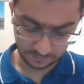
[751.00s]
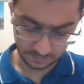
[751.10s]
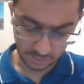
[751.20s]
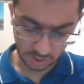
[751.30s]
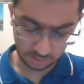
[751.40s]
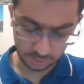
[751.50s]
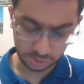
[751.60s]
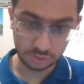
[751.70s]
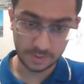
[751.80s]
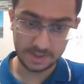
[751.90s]
Almost
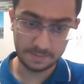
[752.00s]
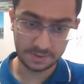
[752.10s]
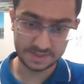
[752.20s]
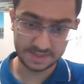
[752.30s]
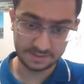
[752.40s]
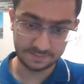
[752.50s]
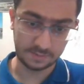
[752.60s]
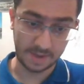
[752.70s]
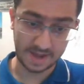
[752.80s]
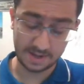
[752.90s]
20% for
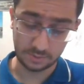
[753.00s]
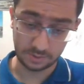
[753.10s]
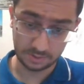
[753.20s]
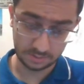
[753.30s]
power.